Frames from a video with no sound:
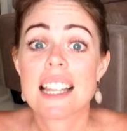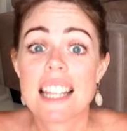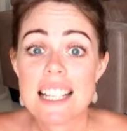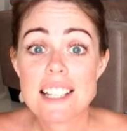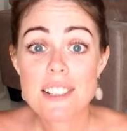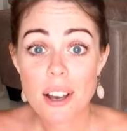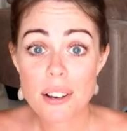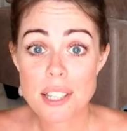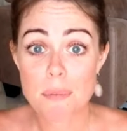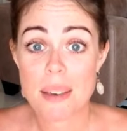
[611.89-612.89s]
This is
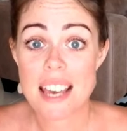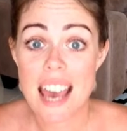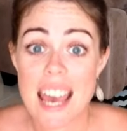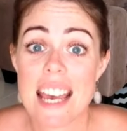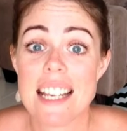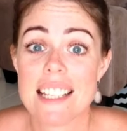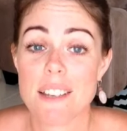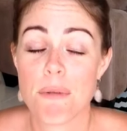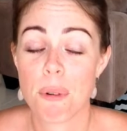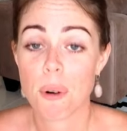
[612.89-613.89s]
going to be
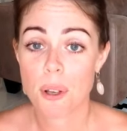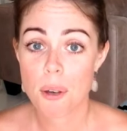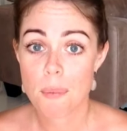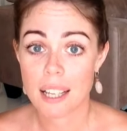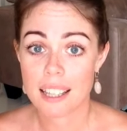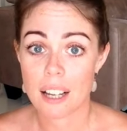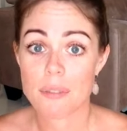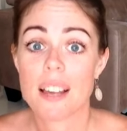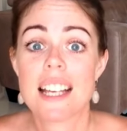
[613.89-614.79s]
easy for you, my love.